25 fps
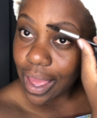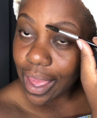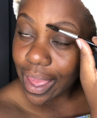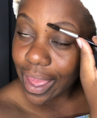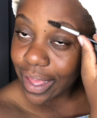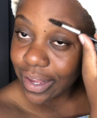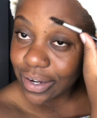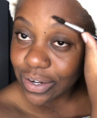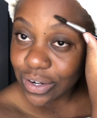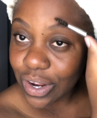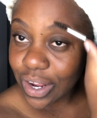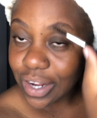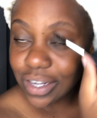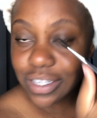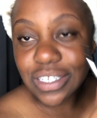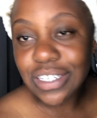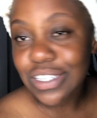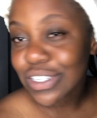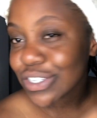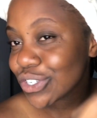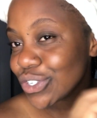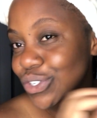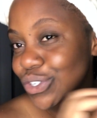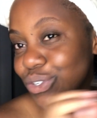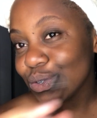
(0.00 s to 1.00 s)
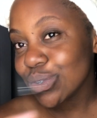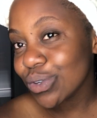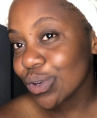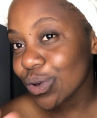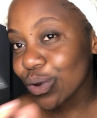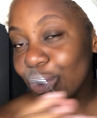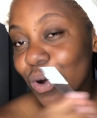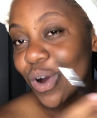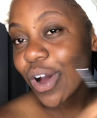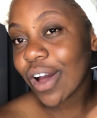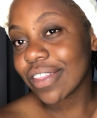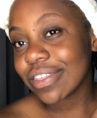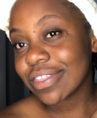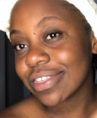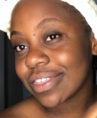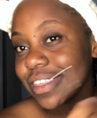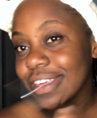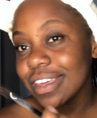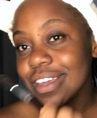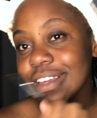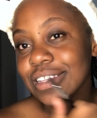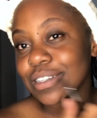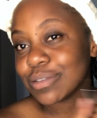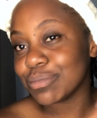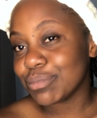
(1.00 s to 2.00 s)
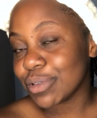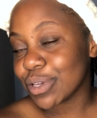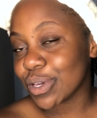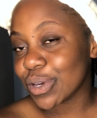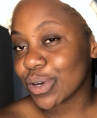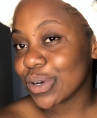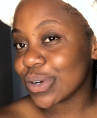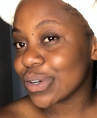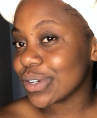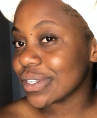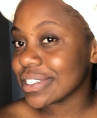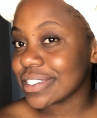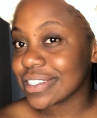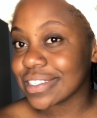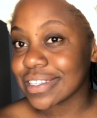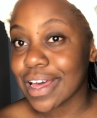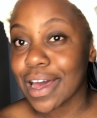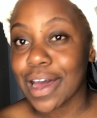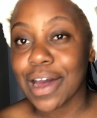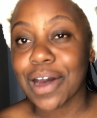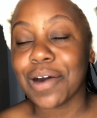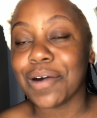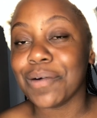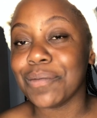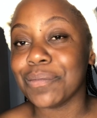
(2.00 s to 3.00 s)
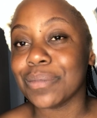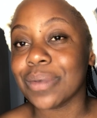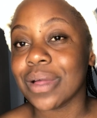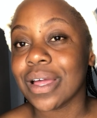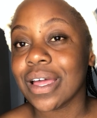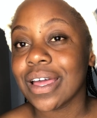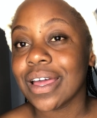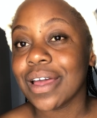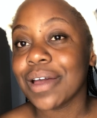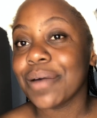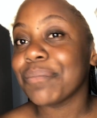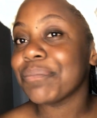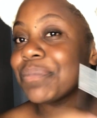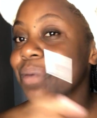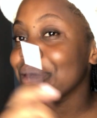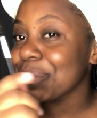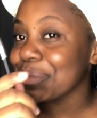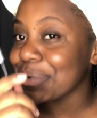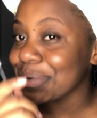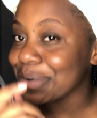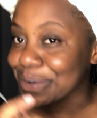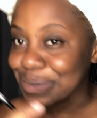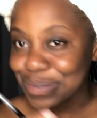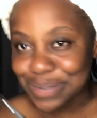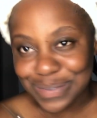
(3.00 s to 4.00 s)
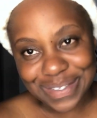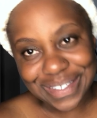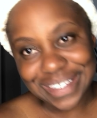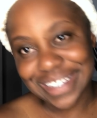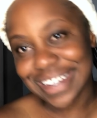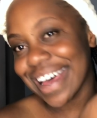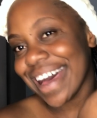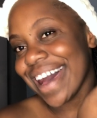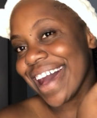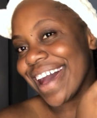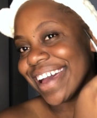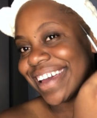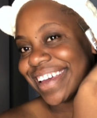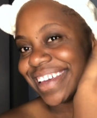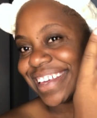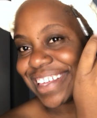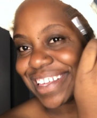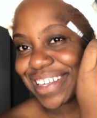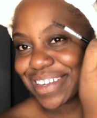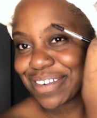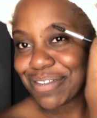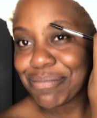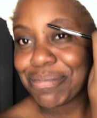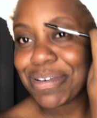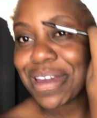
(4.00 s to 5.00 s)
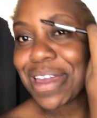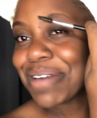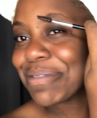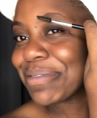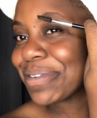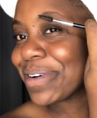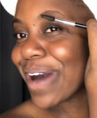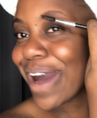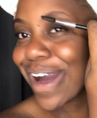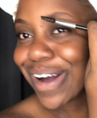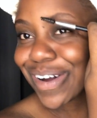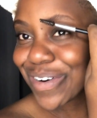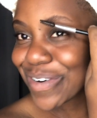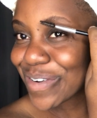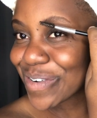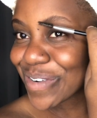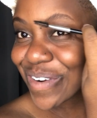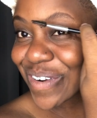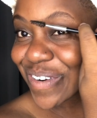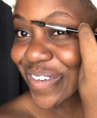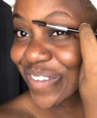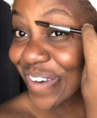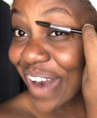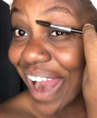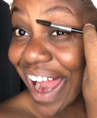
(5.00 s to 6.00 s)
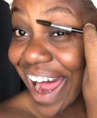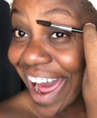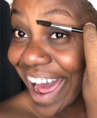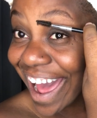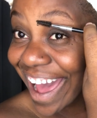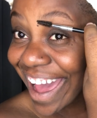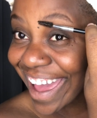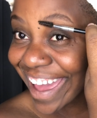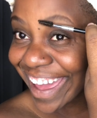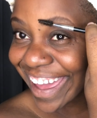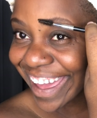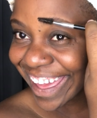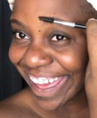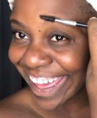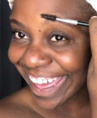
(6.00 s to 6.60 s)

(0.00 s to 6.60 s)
And not just sugarcoat things, because people are going to die. People are going to cry.